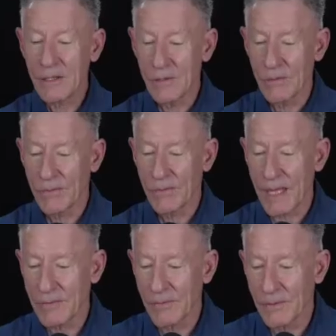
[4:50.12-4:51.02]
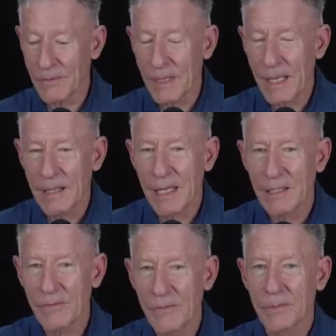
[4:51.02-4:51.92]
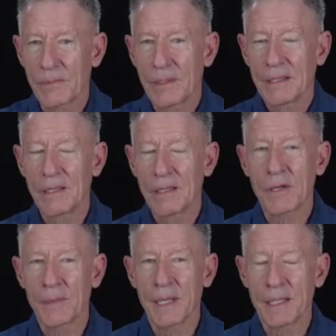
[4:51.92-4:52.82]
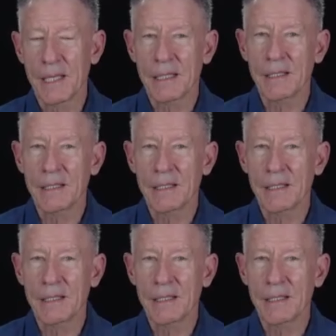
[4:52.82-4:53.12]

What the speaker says: you. Thanks for knowing about that.